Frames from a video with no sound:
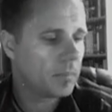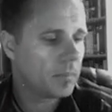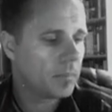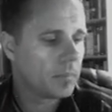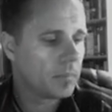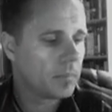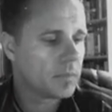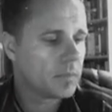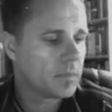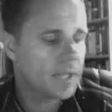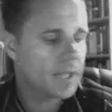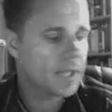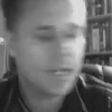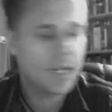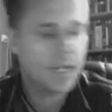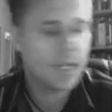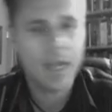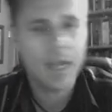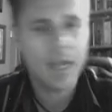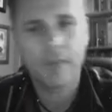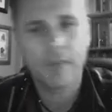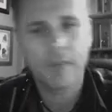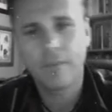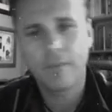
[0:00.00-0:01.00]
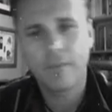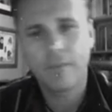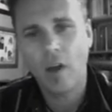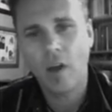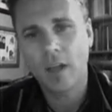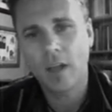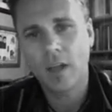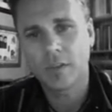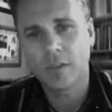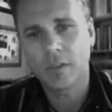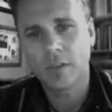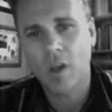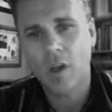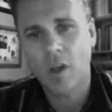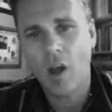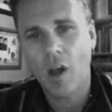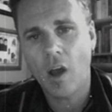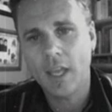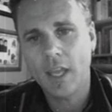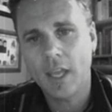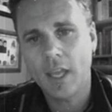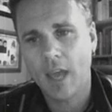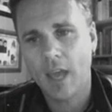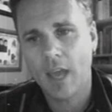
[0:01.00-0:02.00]
sending out files,
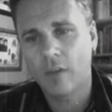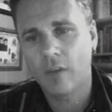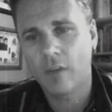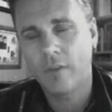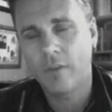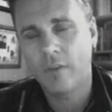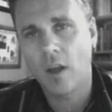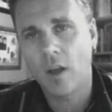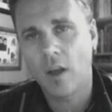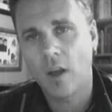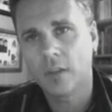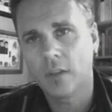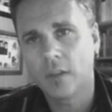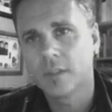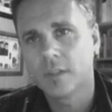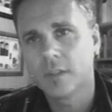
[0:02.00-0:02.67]
iCal files,